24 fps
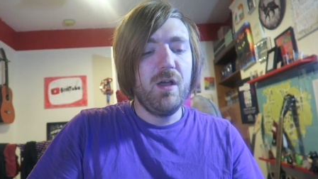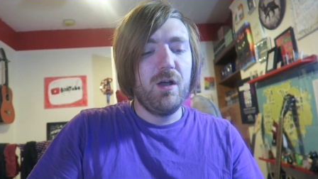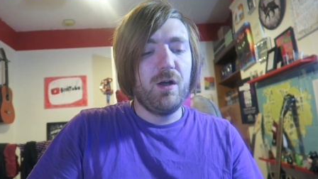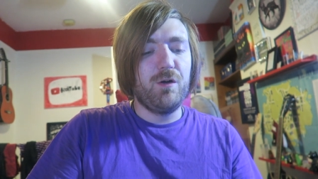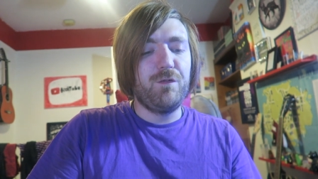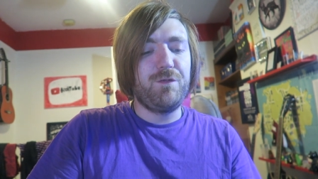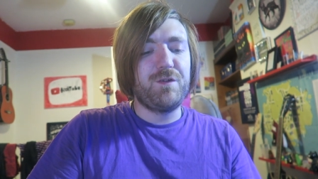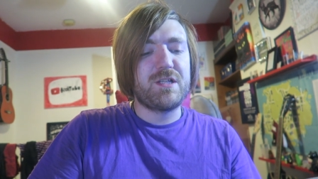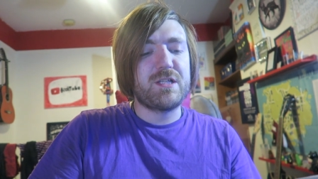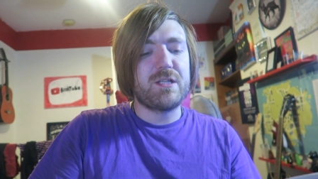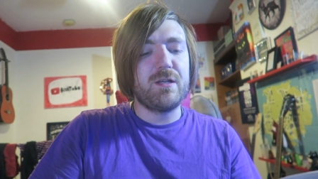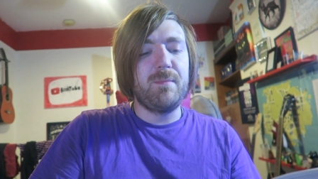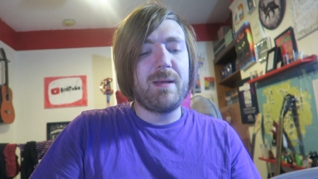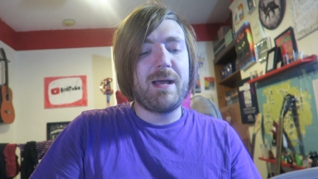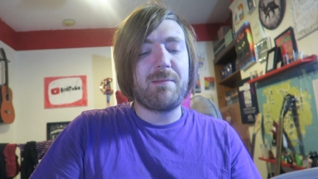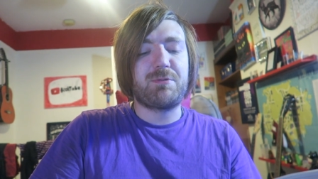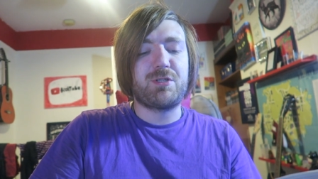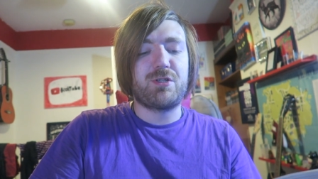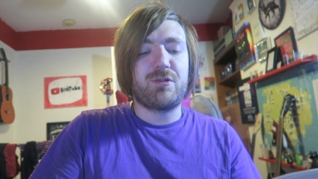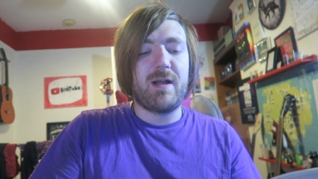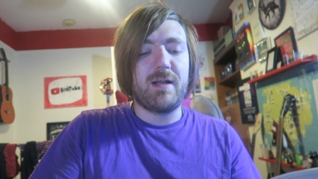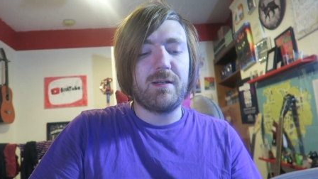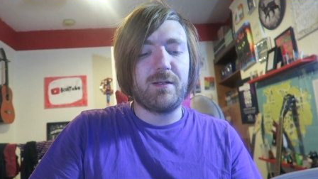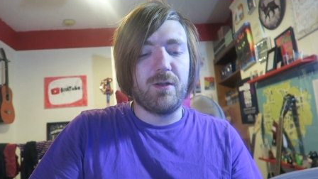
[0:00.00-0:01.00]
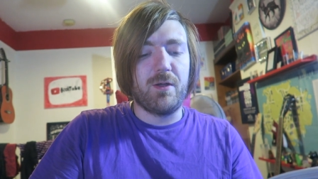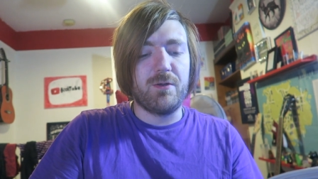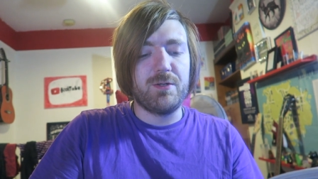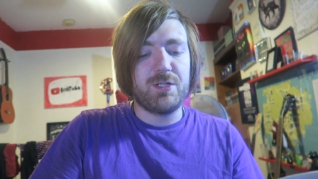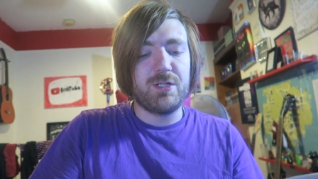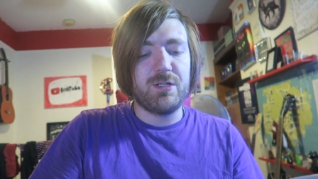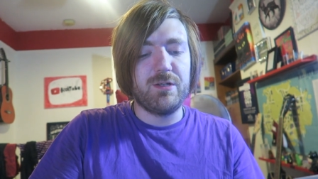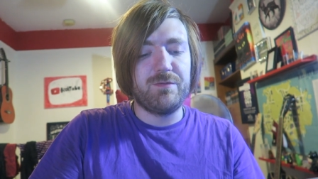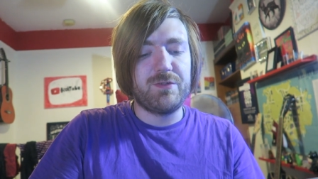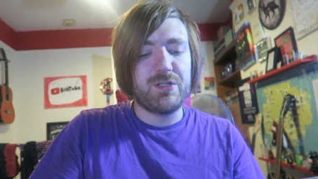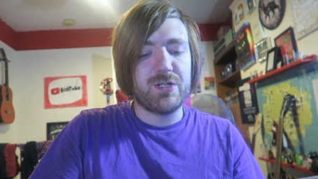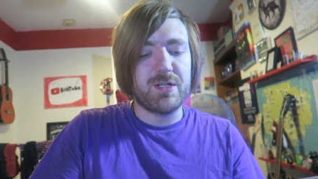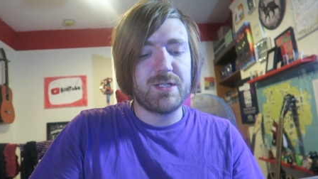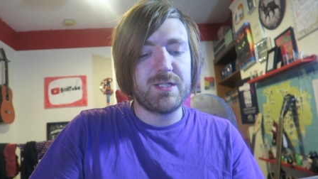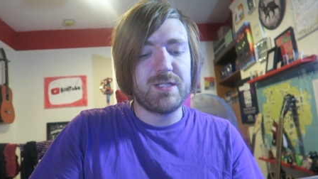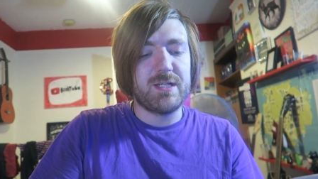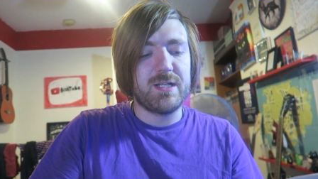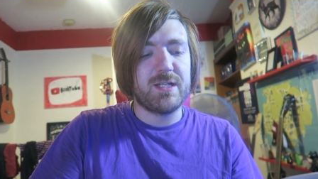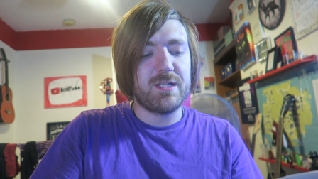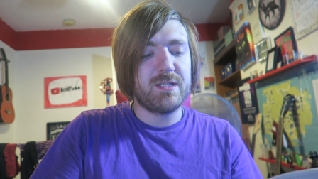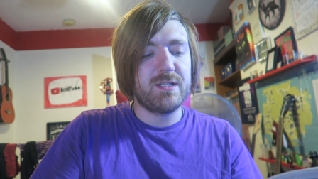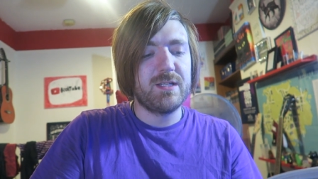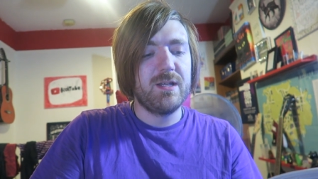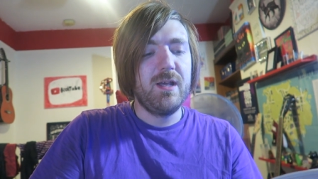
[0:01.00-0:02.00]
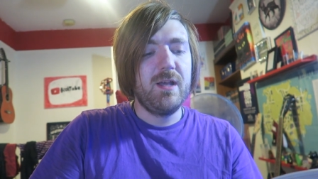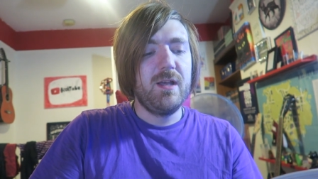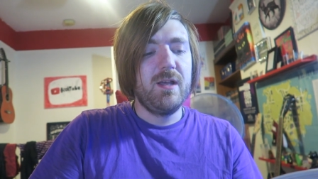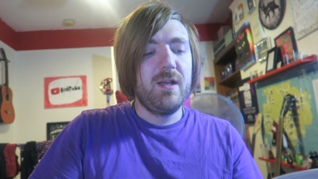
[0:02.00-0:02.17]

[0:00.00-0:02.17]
or for some abstract notion of justice.